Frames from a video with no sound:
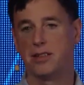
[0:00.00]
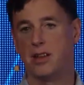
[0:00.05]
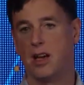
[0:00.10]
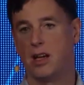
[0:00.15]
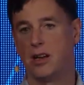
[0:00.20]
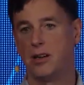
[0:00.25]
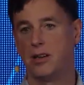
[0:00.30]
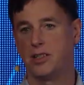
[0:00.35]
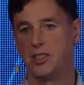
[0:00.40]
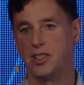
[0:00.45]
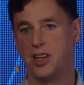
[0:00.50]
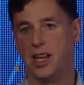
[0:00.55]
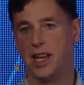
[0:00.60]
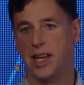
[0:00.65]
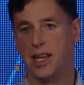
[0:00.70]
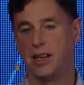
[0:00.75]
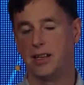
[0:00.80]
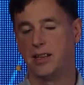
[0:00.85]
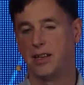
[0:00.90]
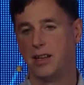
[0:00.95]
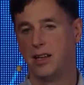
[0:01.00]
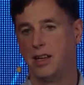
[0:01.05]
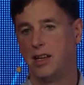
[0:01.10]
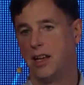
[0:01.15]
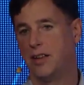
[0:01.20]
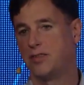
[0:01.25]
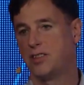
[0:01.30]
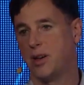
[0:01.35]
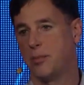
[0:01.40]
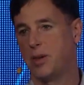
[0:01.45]
to understand
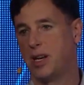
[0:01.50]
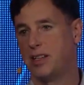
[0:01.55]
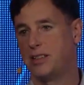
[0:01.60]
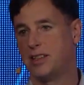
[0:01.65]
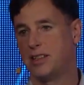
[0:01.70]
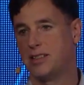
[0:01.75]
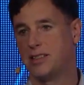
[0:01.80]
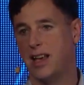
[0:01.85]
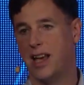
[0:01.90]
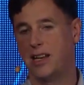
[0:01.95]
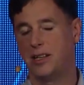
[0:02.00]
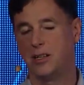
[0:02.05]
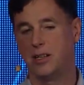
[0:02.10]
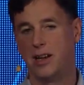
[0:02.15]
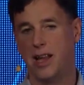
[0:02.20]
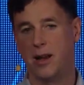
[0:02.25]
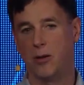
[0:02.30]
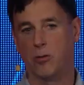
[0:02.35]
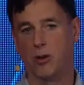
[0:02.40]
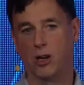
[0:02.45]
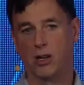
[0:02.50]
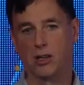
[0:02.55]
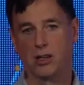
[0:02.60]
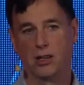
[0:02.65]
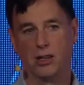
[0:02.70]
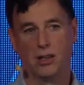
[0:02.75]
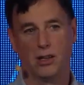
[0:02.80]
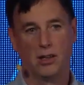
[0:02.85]
if somebody's inside your network?